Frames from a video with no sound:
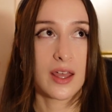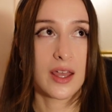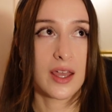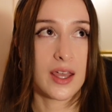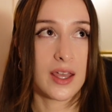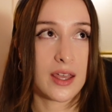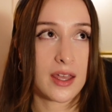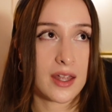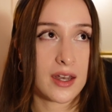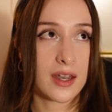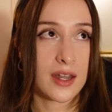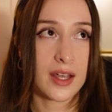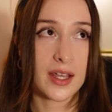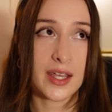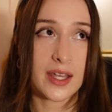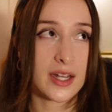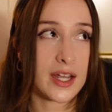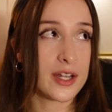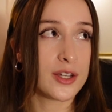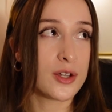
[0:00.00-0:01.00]
And
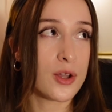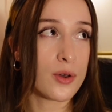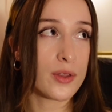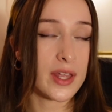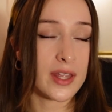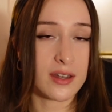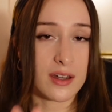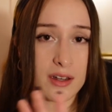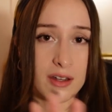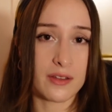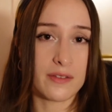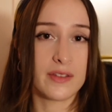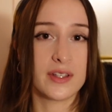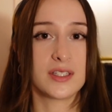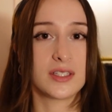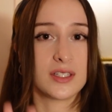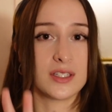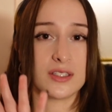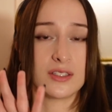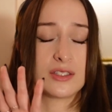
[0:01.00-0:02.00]
again, I know that none of
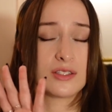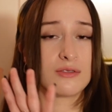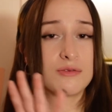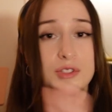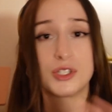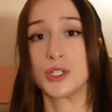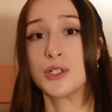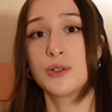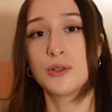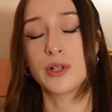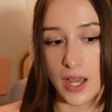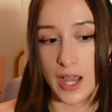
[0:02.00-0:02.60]
this is true.